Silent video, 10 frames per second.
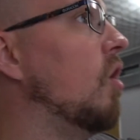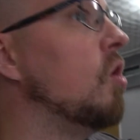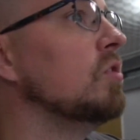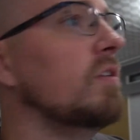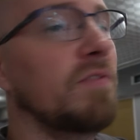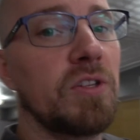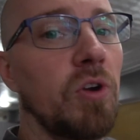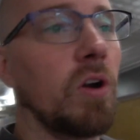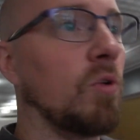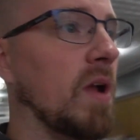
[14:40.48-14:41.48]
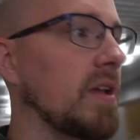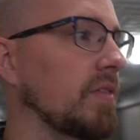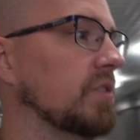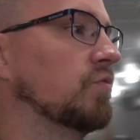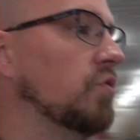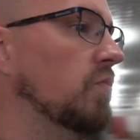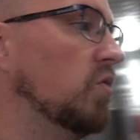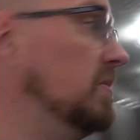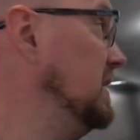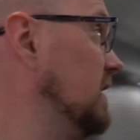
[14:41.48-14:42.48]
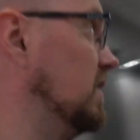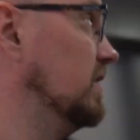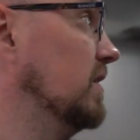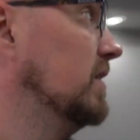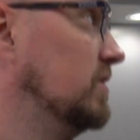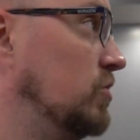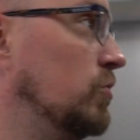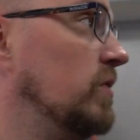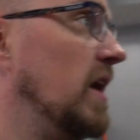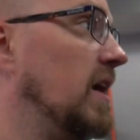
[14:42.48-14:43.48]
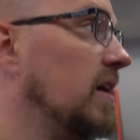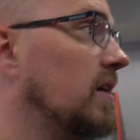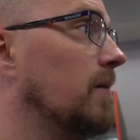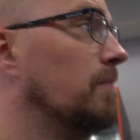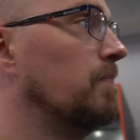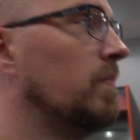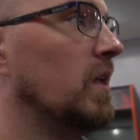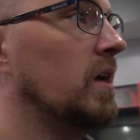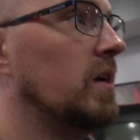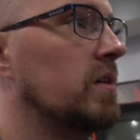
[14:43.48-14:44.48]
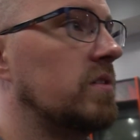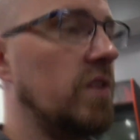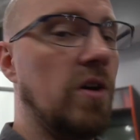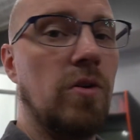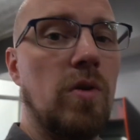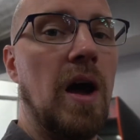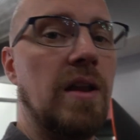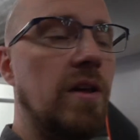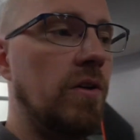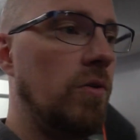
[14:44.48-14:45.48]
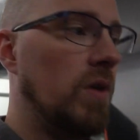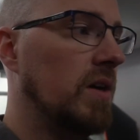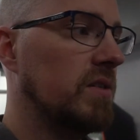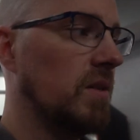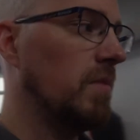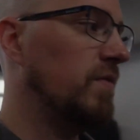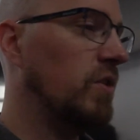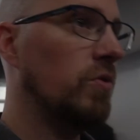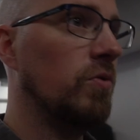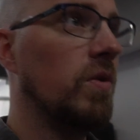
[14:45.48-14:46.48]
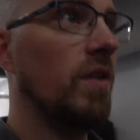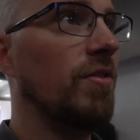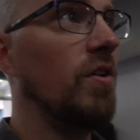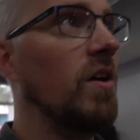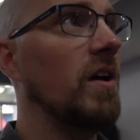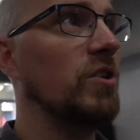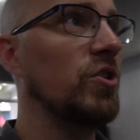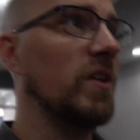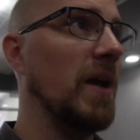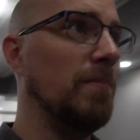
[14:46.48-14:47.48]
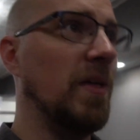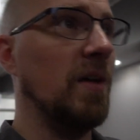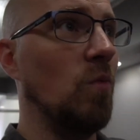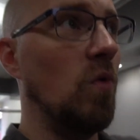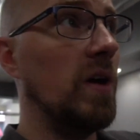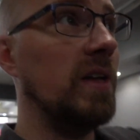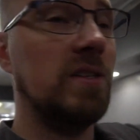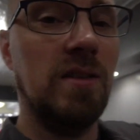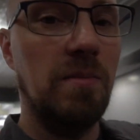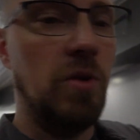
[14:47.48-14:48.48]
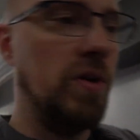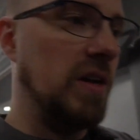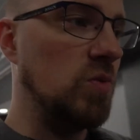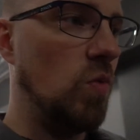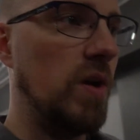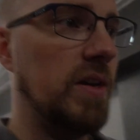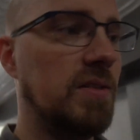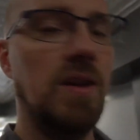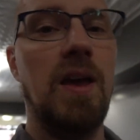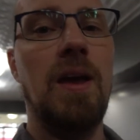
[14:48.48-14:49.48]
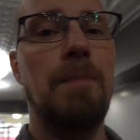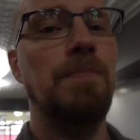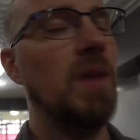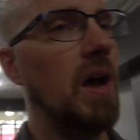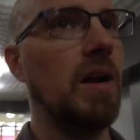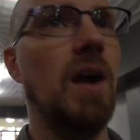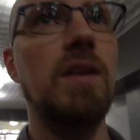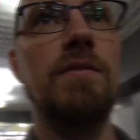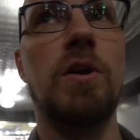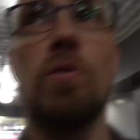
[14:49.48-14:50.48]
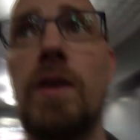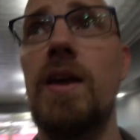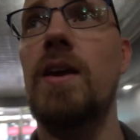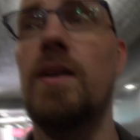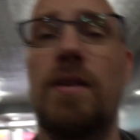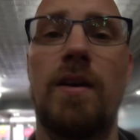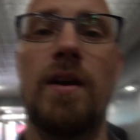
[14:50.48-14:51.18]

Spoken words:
all of the dark gray in this room will be done today. So I know some of you thought I should have kept that white, the bulkheads white. I kind of agree,